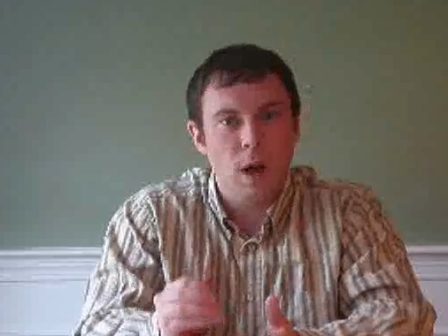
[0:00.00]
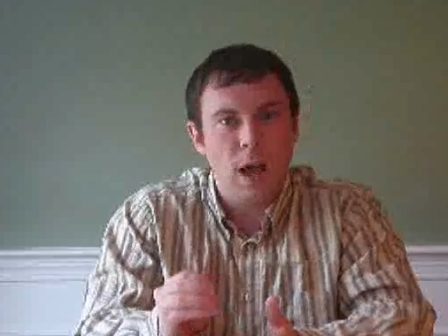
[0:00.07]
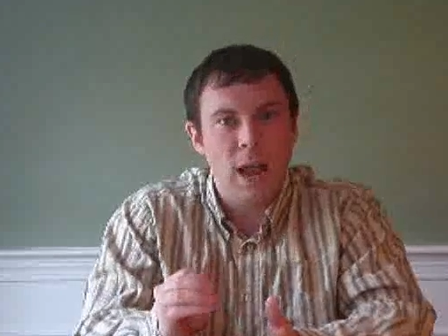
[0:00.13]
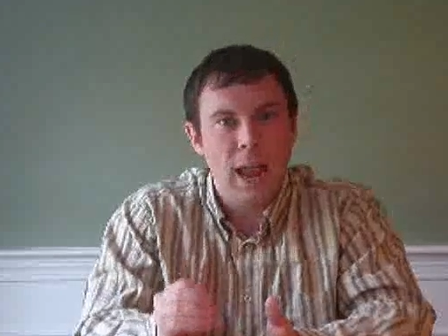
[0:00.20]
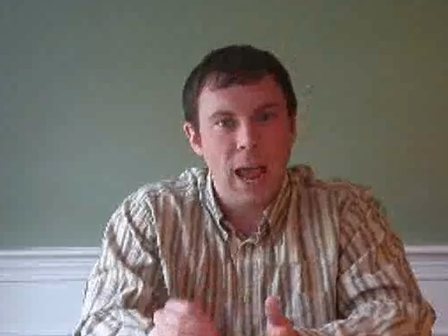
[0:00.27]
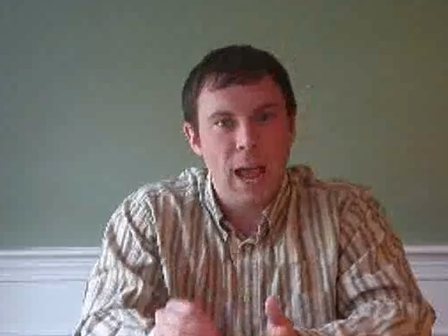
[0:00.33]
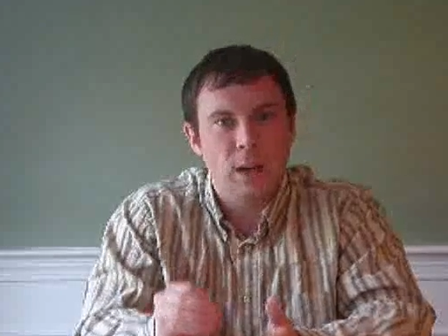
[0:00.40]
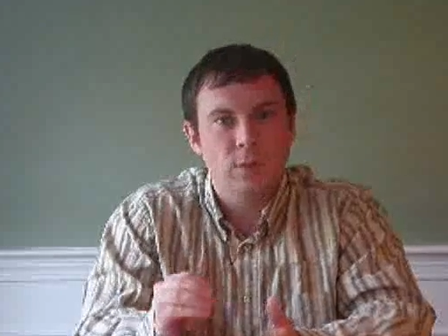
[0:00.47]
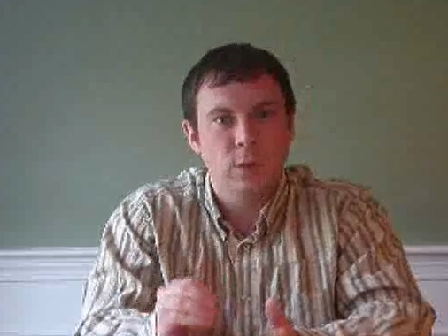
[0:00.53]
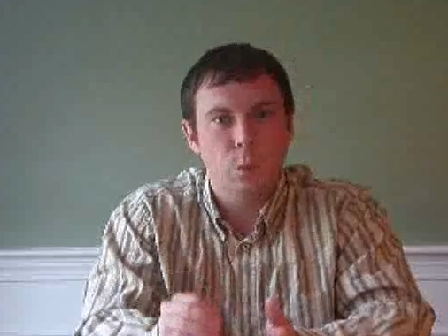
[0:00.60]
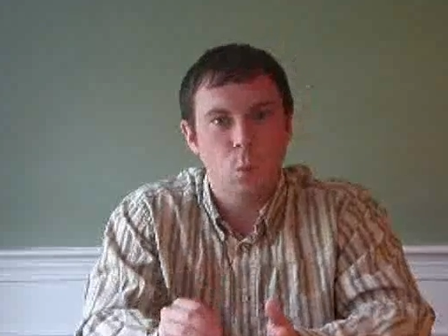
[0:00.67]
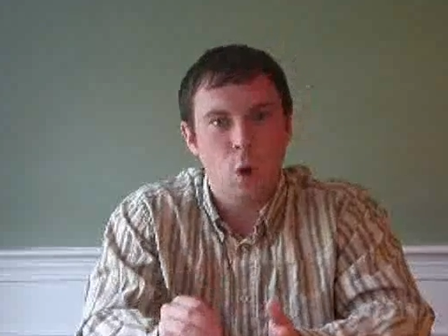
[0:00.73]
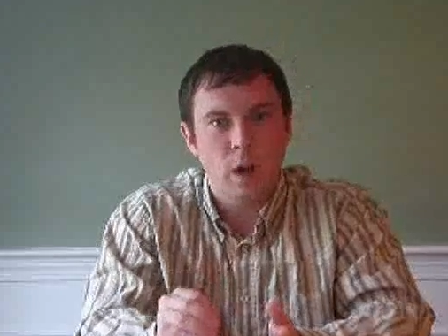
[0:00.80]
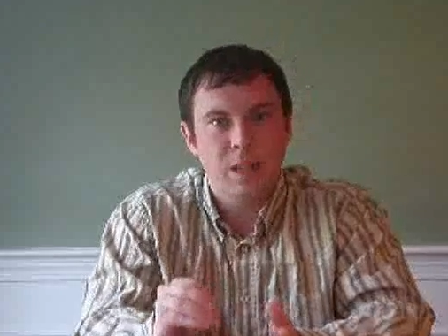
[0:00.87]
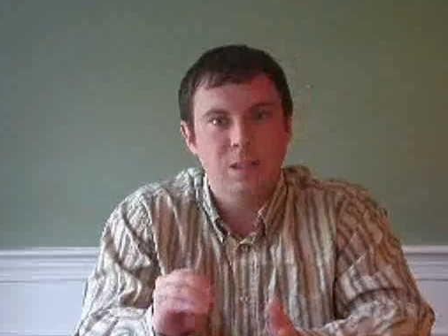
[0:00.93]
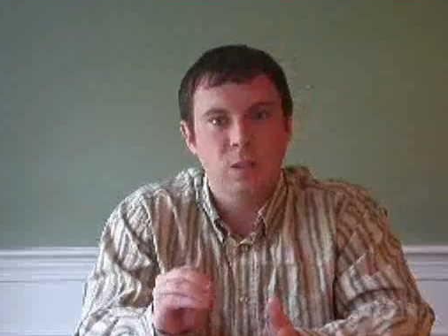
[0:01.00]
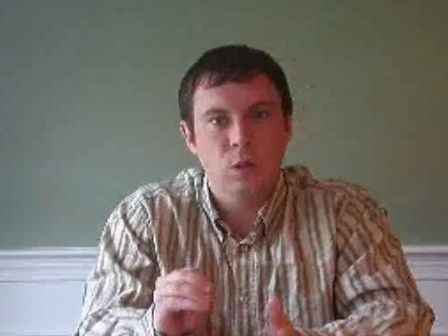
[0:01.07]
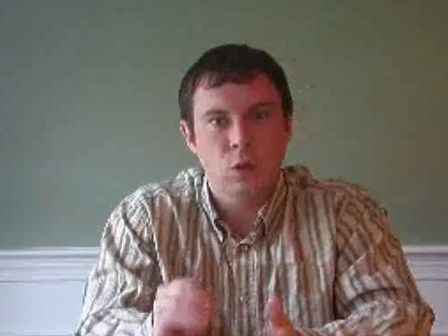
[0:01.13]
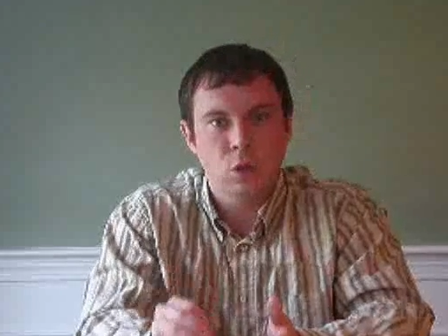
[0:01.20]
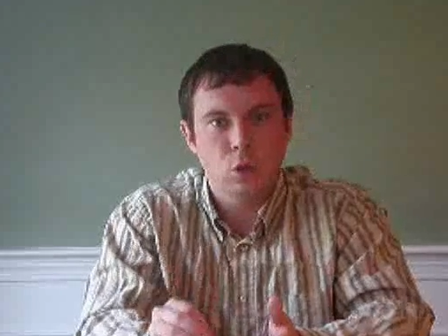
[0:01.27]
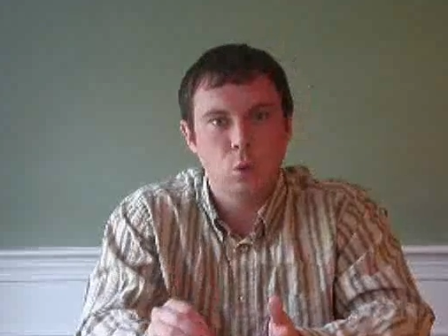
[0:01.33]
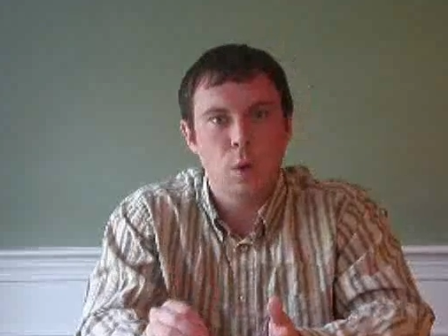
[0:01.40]
what I actually wanted
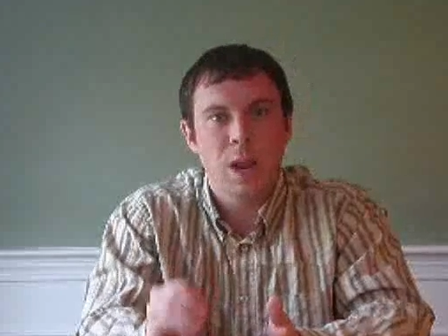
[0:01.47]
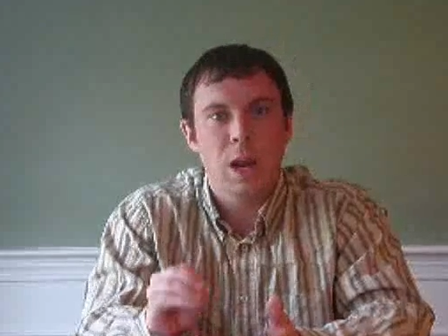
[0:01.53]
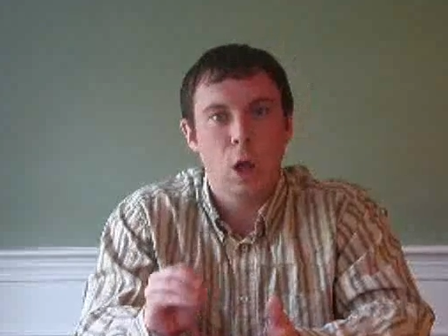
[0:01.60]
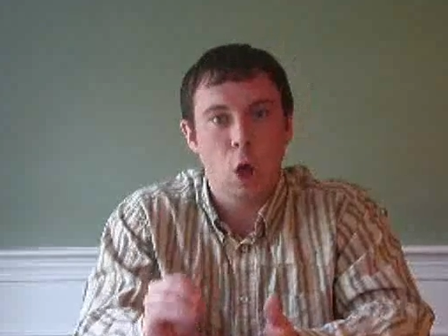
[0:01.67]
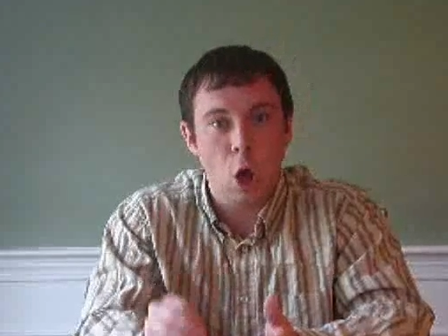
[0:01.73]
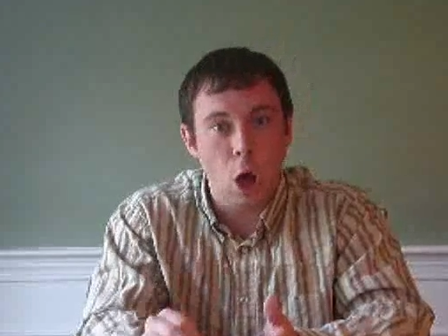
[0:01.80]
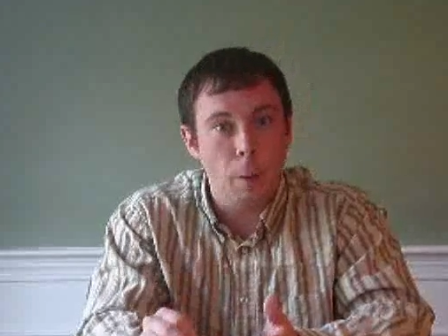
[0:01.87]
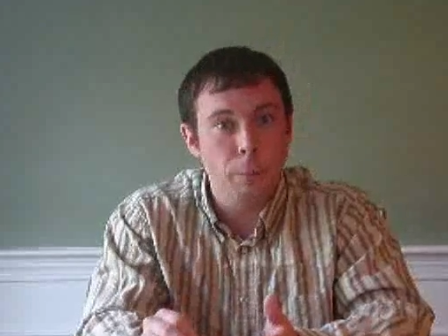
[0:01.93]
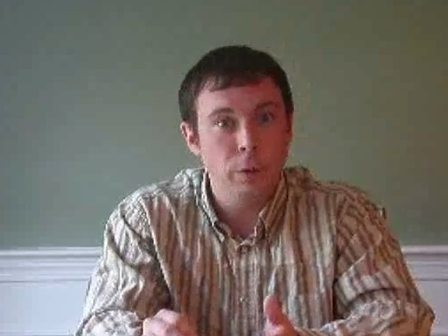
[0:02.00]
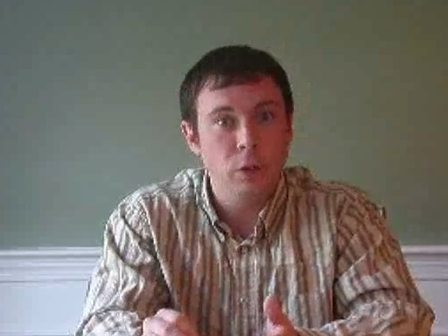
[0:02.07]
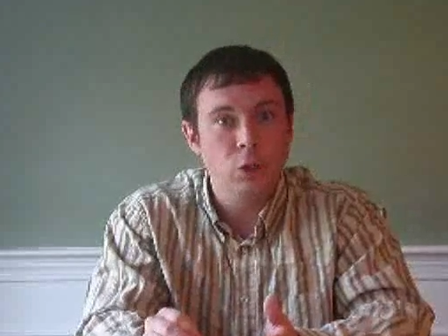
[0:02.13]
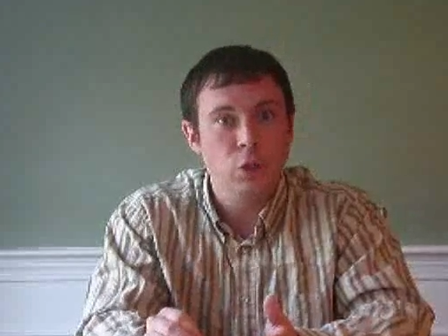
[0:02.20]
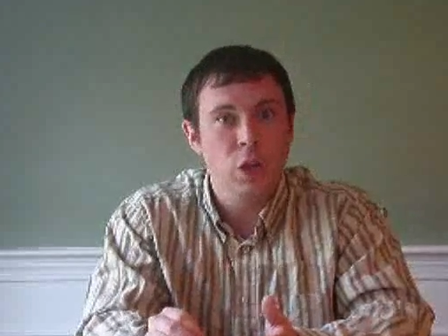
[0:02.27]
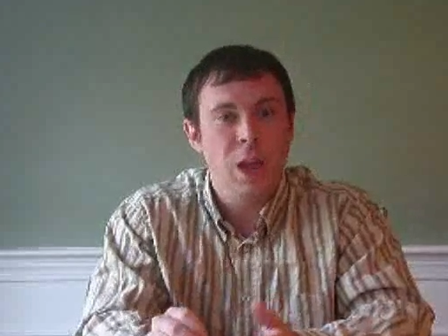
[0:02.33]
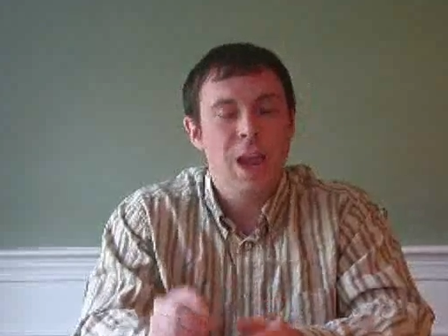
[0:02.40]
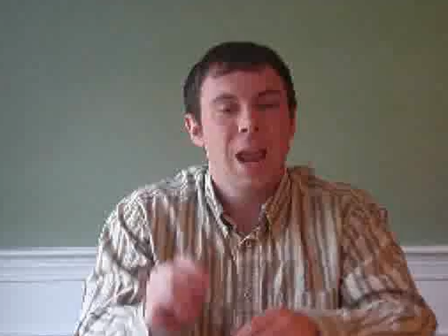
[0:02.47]
to do and accomplish